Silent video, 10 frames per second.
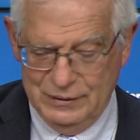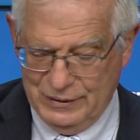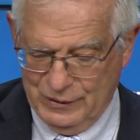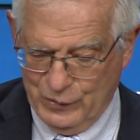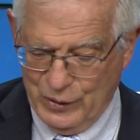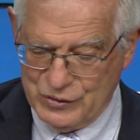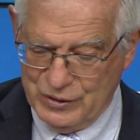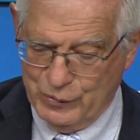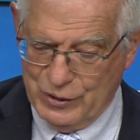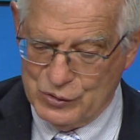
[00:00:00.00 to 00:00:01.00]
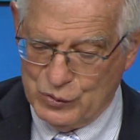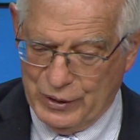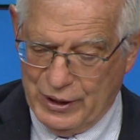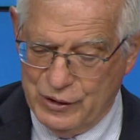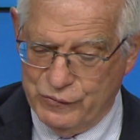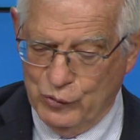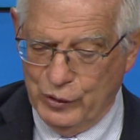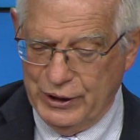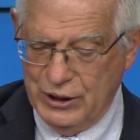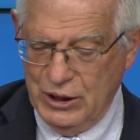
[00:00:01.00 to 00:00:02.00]
that Russia wants to engage
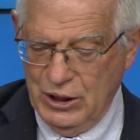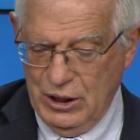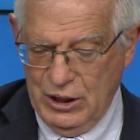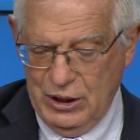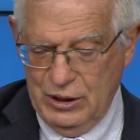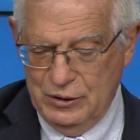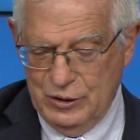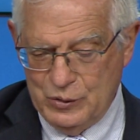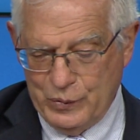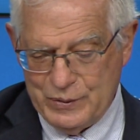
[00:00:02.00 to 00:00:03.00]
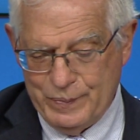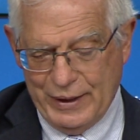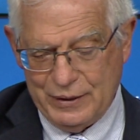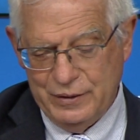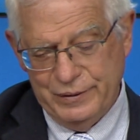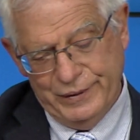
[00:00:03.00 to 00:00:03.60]
fully in this respect.